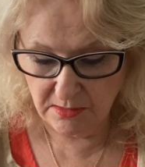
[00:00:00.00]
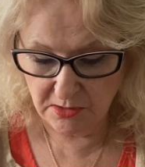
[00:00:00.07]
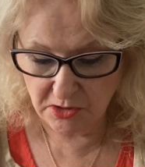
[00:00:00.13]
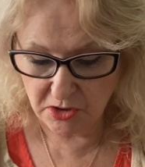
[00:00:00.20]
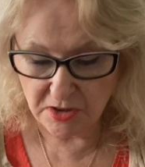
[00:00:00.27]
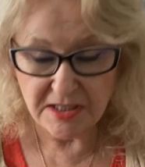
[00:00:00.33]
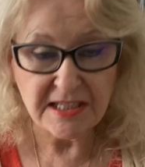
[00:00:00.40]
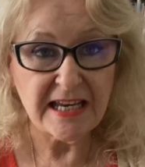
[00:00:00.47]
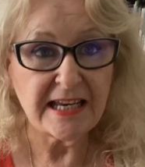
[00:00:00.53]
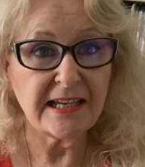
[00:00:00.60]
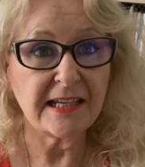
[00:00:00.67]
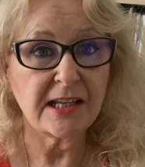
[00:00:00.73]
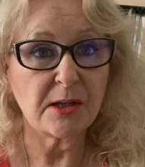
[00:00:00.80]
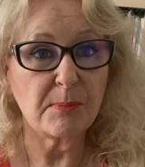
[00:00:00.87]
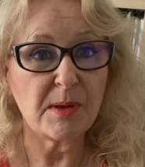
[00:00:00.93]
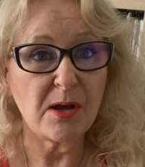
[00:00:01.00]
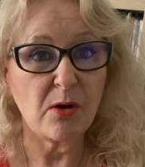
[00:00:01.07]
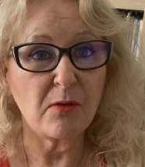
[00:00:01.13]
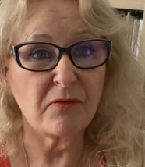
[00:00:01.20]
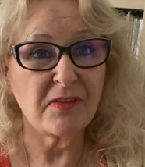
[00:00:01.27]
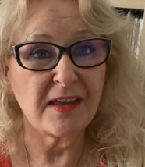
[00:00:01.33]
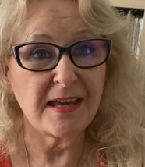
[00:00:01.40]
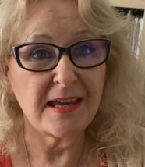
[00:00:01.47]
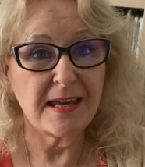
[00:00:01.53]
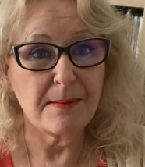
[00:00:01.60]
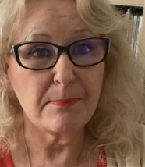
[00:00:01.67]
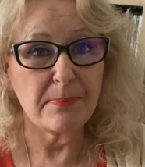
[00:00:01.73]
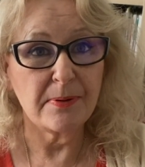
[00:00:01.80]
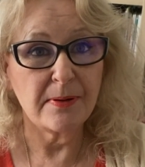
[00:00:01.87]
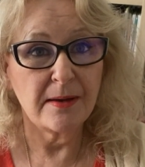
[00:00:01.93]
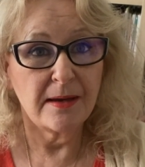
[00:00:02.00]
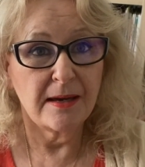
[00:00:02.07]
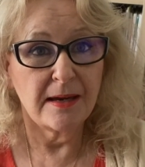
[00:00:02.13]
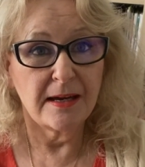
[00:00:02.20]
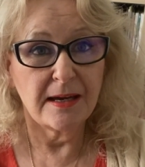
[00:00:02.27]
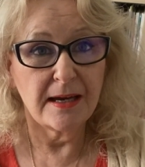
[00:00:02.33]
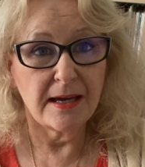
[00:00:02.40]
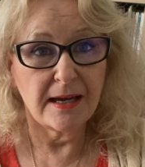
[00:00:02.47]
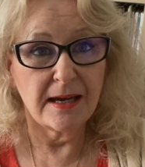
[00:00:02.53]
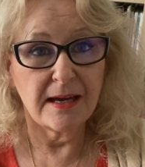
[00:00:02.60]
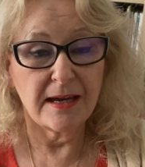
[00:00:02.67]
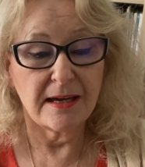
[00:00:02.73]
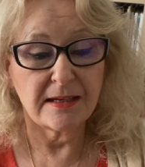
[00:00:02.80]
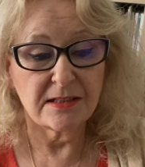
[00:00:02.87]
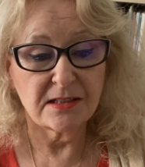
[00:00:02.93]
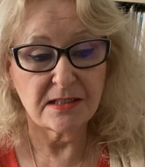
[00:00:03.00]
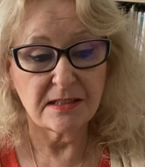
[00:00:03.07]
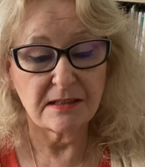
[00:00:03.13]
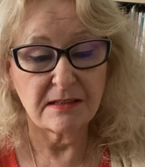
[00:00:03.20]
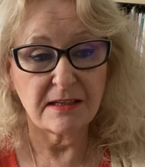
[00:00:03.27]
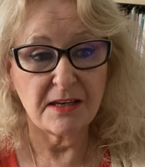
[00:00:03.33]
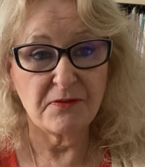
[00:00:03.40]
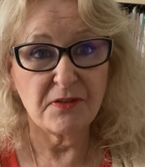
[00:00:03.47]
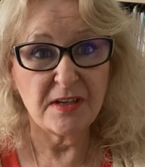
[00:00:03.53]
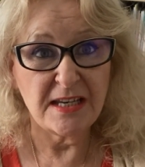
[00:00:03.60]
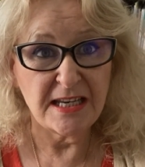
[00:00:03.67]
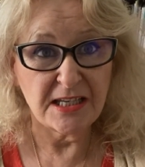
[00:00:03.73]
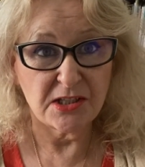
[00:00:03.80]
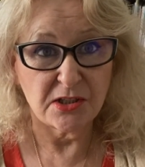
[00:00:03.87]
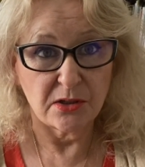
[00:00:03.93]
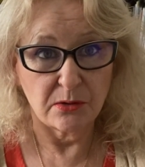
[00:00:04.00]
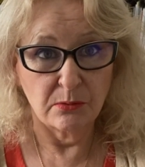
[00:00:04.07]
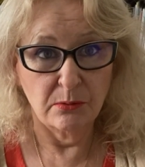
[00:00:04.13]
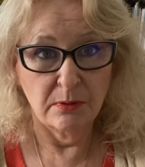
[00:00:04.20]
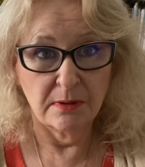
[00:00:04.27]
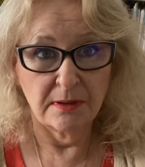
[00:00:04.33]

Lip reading: just take a little bit off the hip, and if you need to,